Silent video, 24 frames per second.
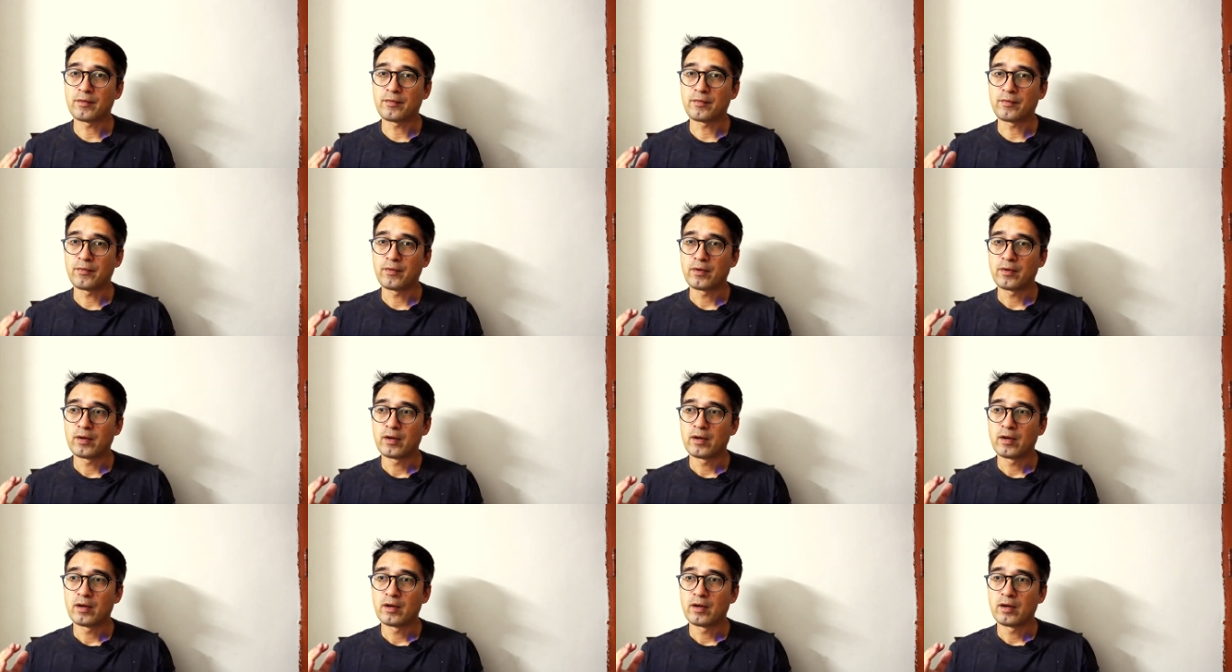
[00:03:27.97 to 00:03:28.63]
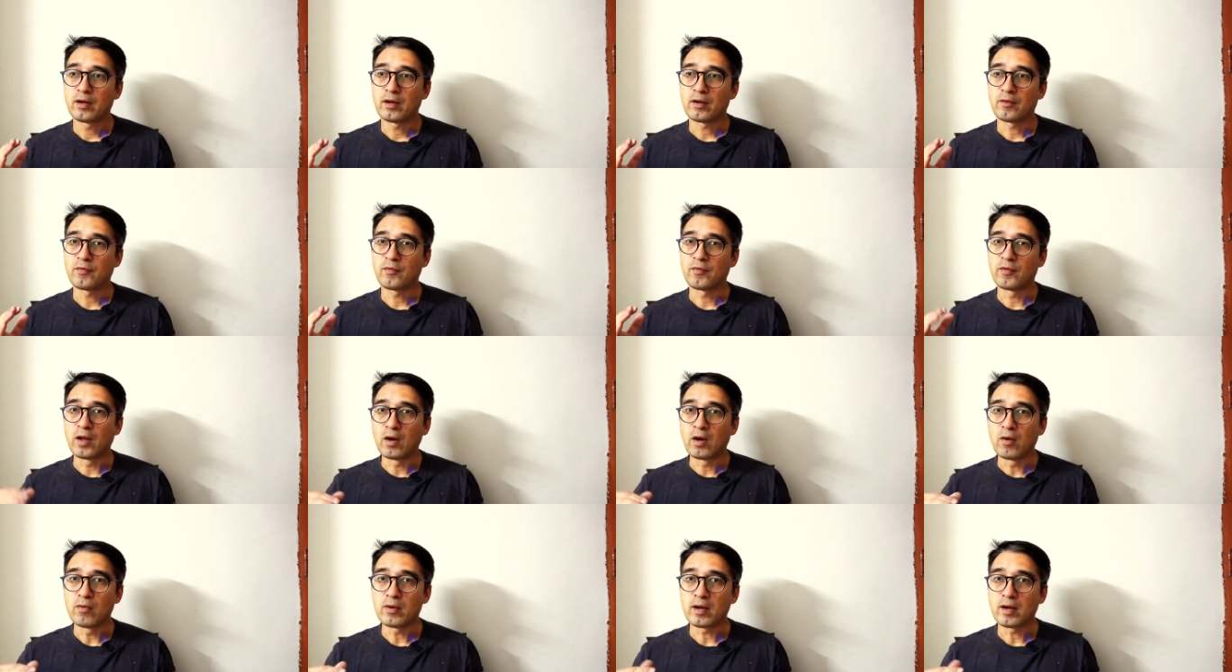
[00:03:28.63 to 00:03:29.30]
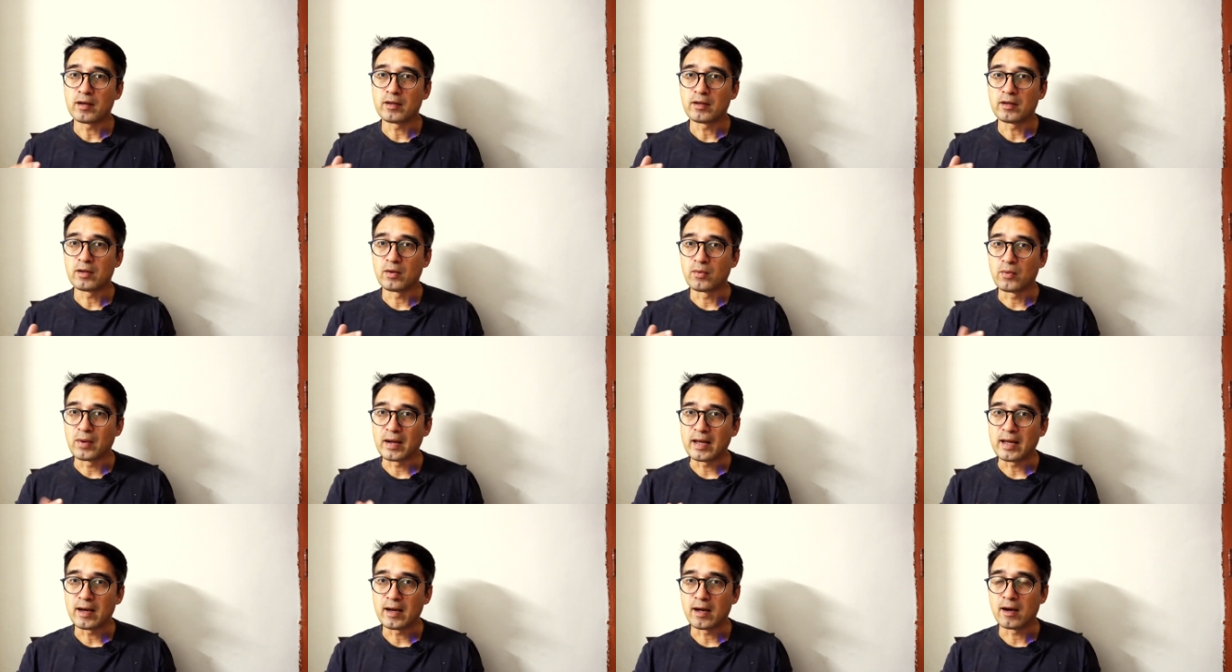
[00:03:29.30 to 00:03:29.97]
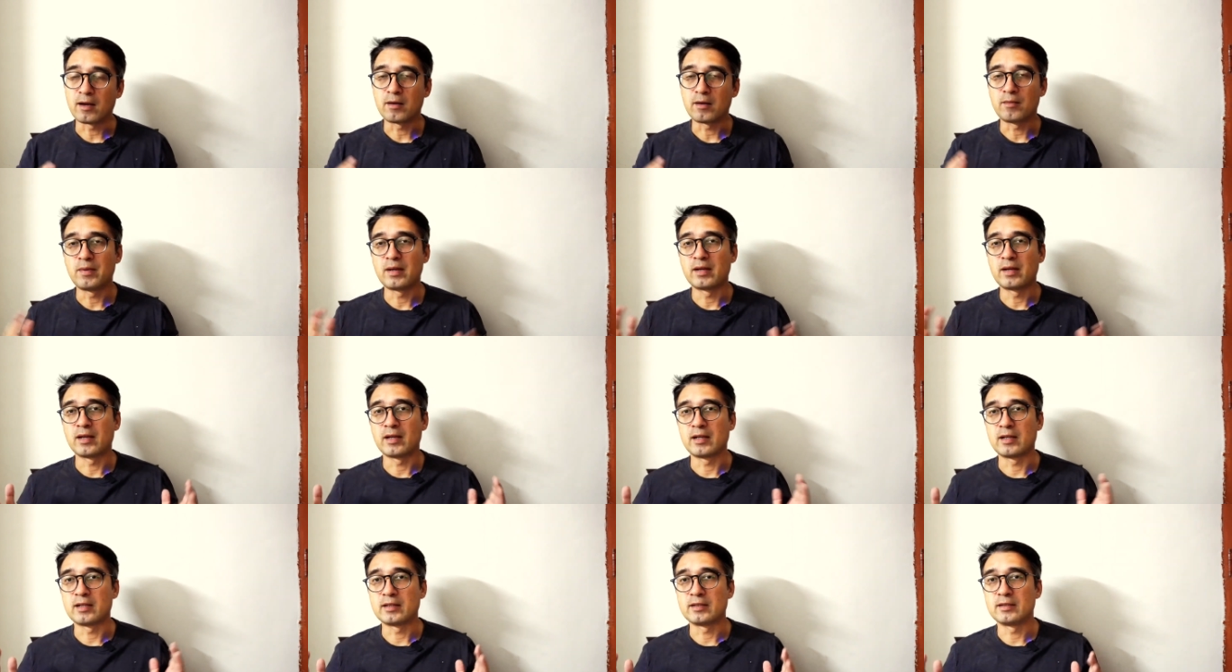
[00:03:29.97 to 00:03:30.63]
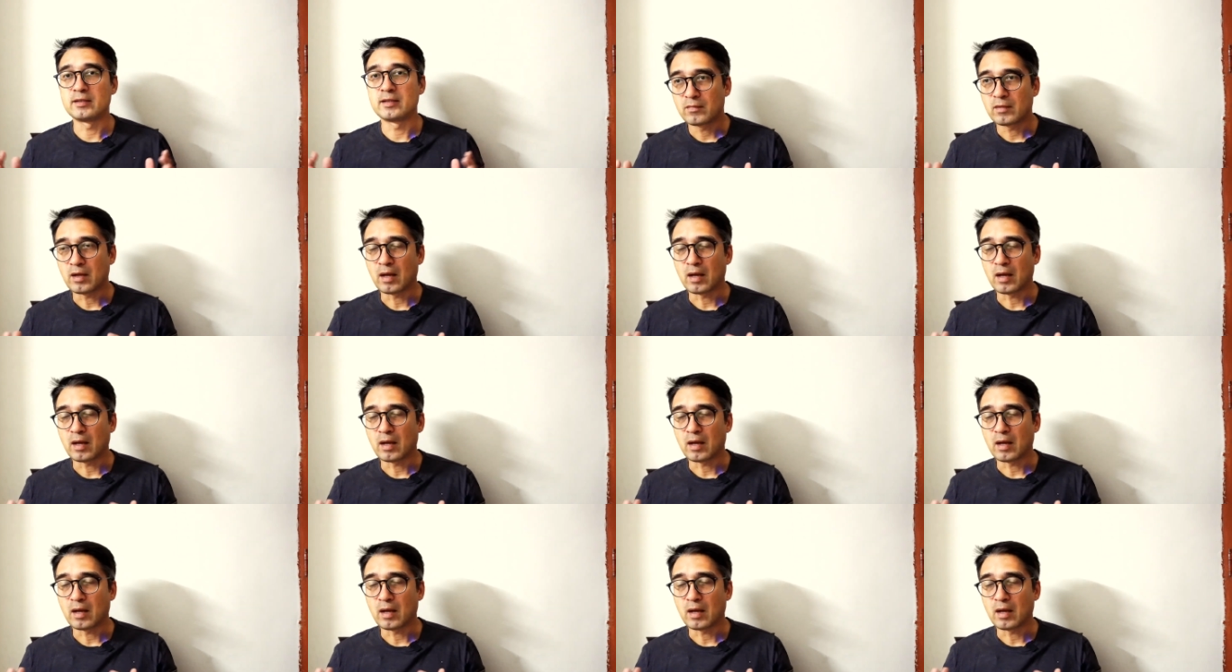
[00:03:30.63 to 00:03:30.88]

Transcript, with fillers: of flown under the radar because,